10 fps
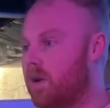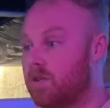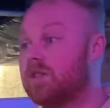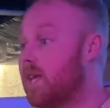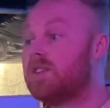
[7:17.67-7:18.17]

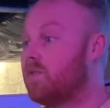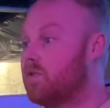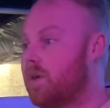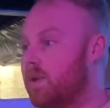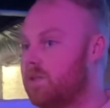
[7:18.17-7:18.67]
successful
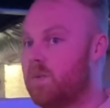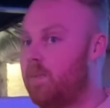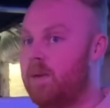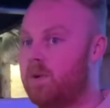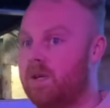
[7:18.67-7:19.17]
treatments
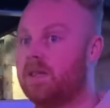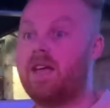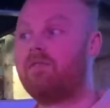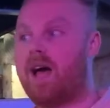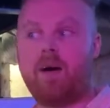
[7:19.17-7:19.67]
where people can
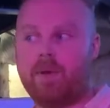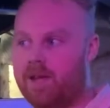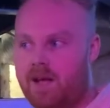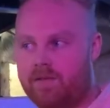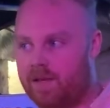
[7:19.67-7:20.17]
live happy
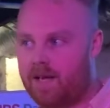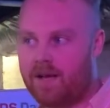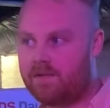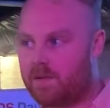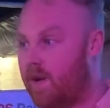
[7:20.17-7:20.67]
and healthy
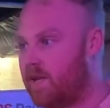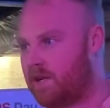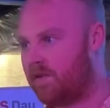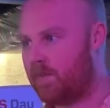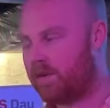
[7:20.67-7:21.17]
lives who are
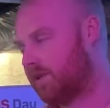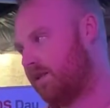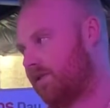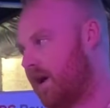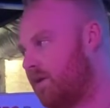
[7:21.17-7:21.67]
HIV
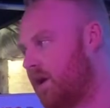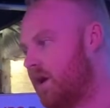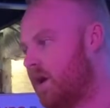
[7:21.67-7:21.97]
positive now.